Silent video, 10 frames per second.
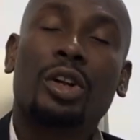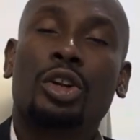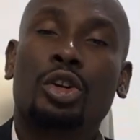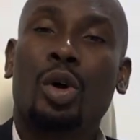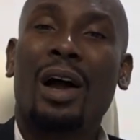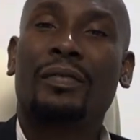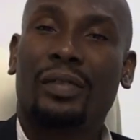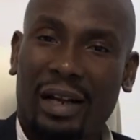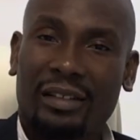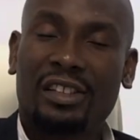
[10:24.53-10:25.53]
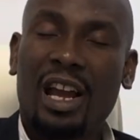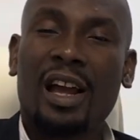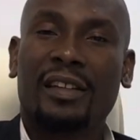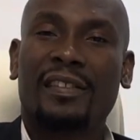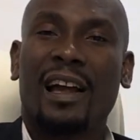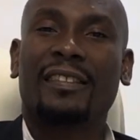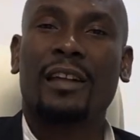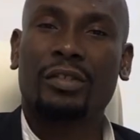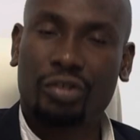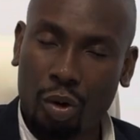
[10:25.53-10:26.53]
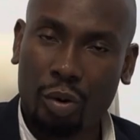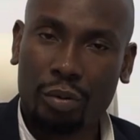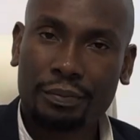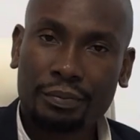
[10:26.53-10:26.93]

you have right. Yes, I said so.